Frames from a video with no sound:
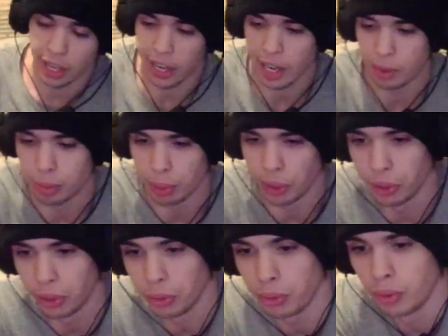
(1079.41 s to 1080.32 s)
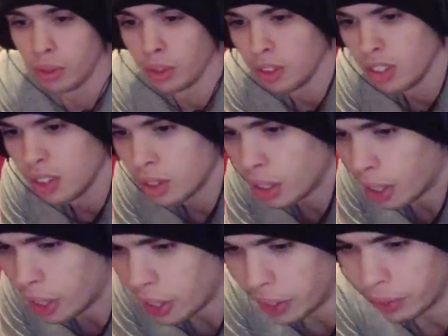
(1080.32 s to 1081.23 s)
That game's pretty cool.
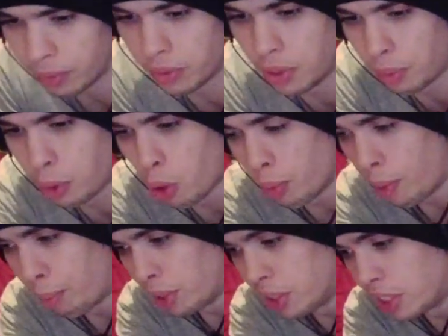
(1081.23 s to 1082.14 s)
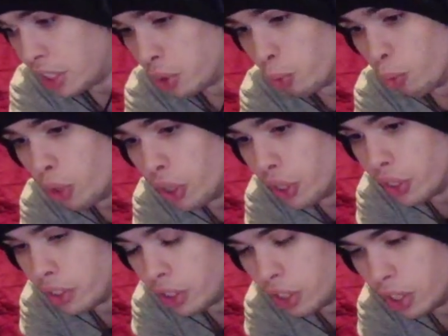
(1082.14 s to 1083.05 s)
I'm going on PlayStation
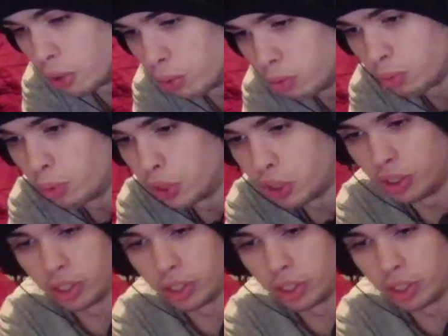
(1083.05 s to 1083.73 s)
1, you know, which